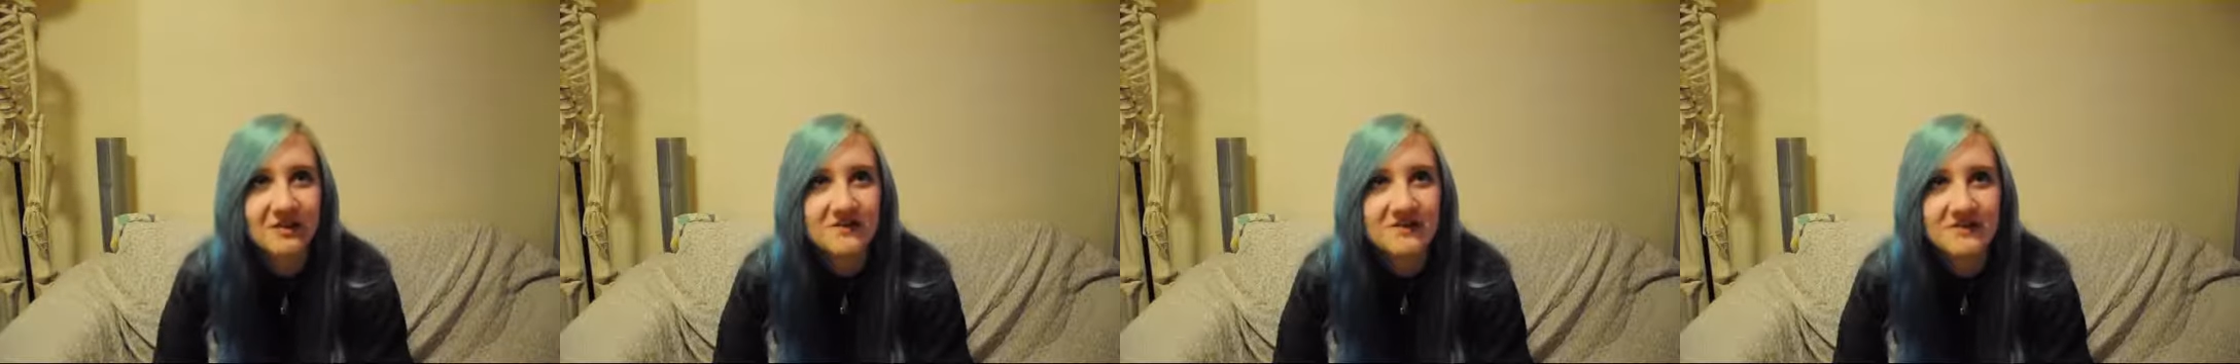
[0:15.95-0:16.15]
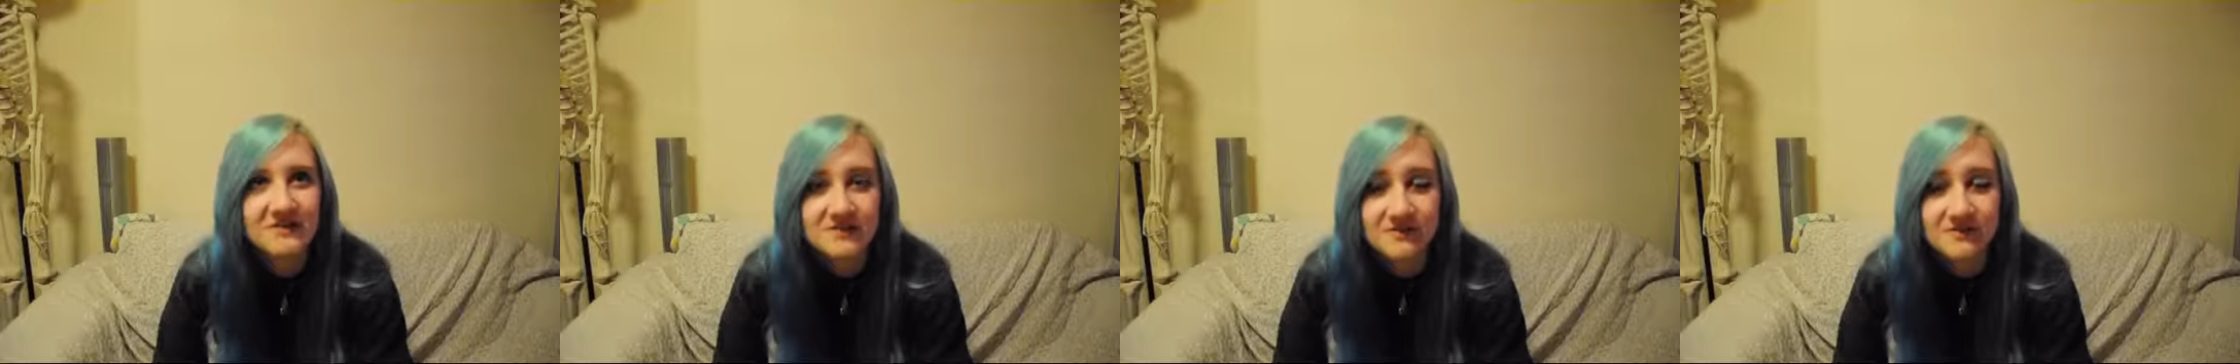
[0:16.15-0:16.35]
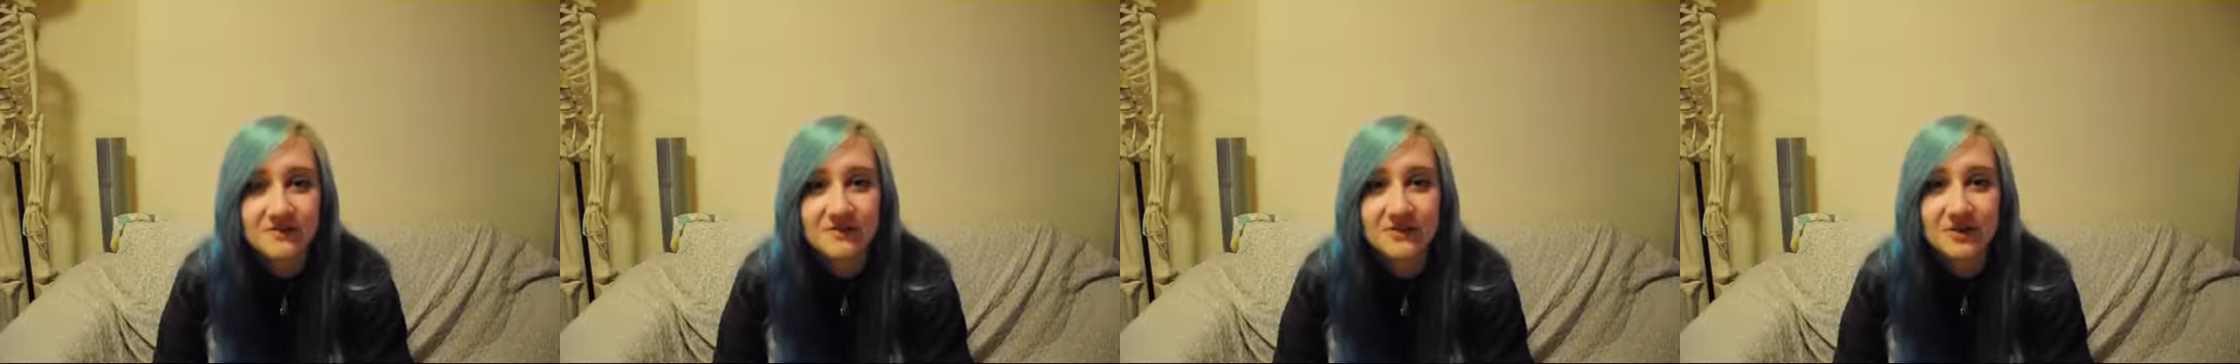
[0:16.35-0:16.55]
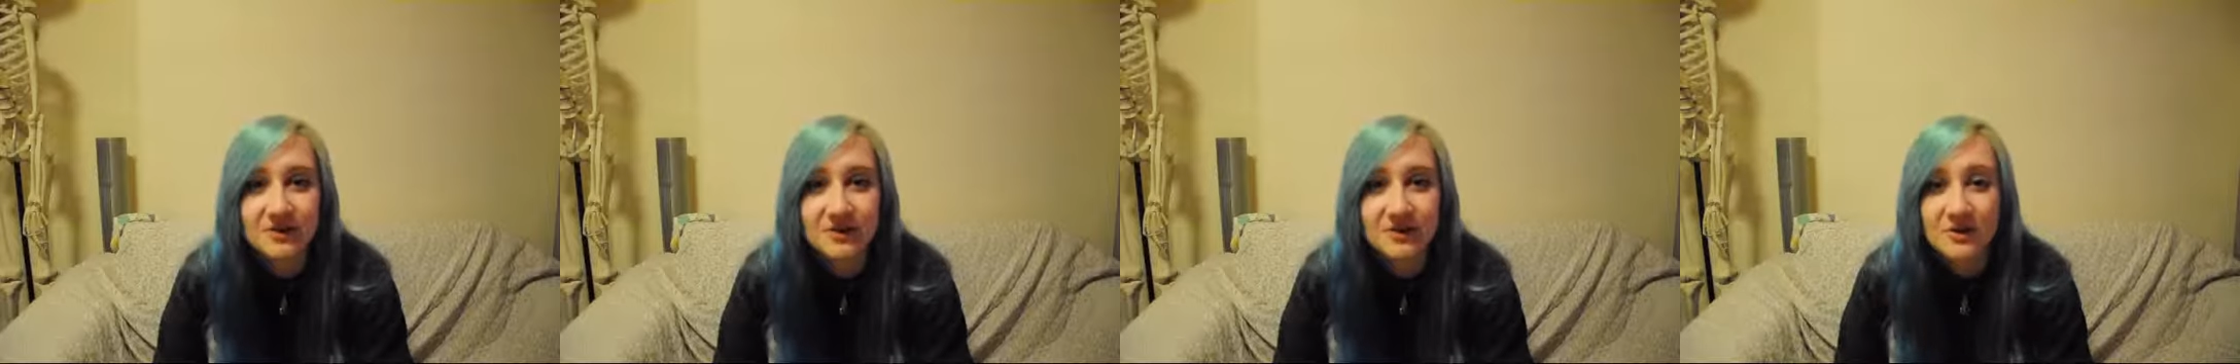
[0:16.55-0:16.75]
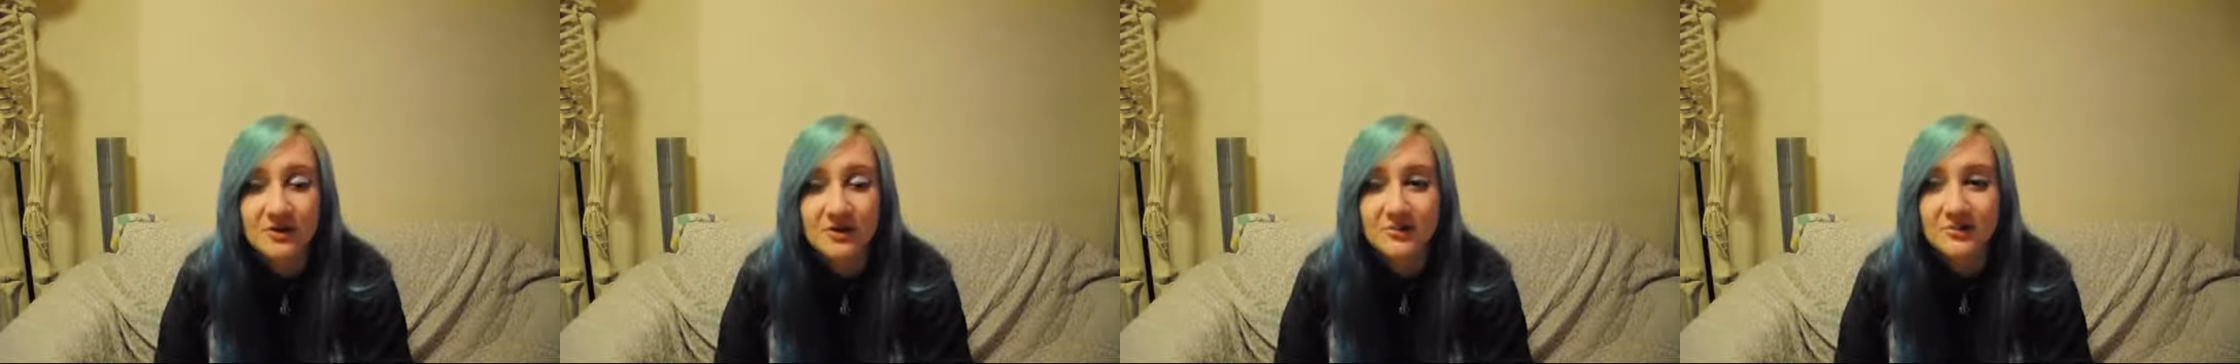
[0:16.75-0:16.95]
I was still living
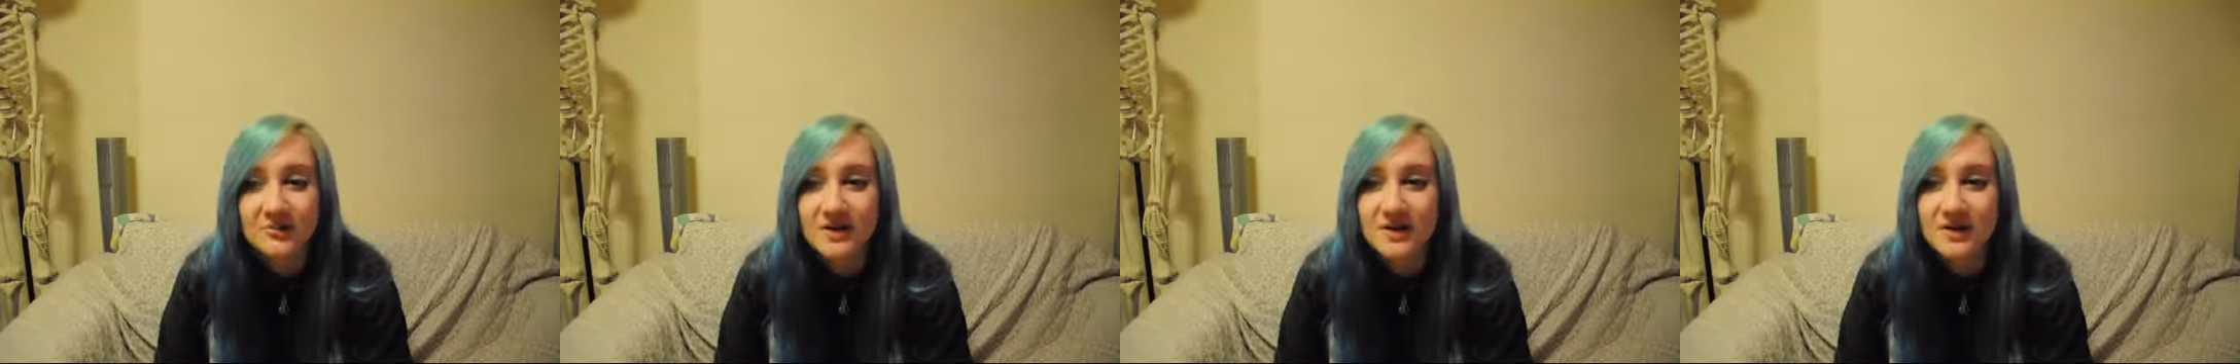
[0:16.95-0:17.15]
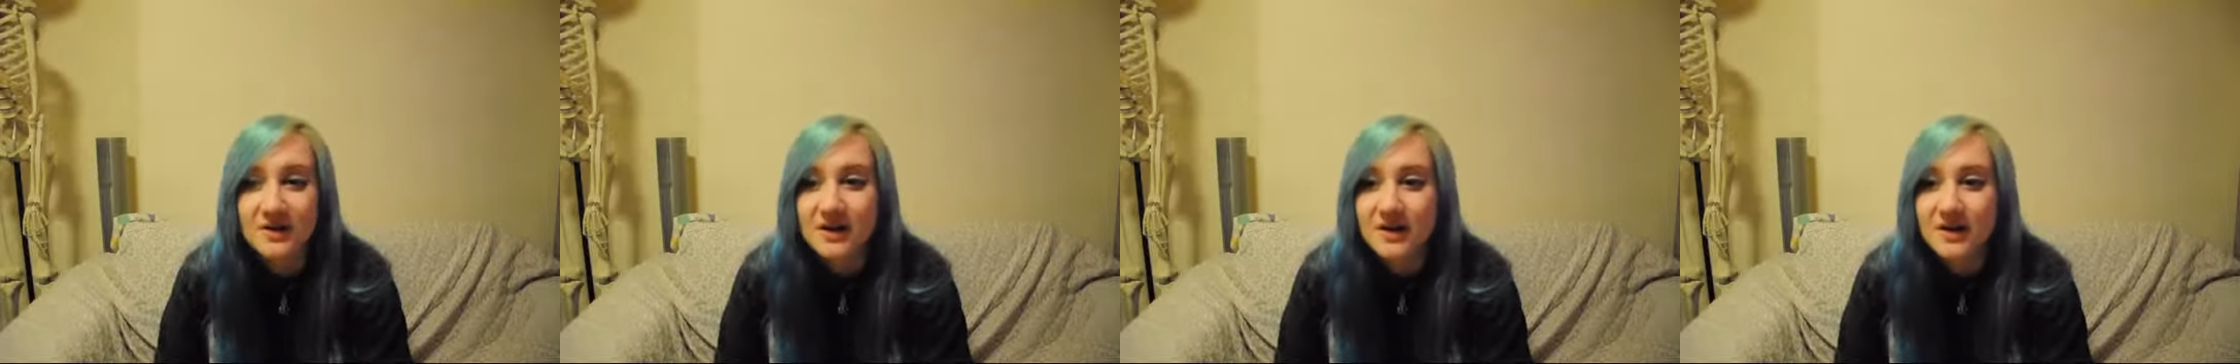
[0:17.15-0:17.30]
at home,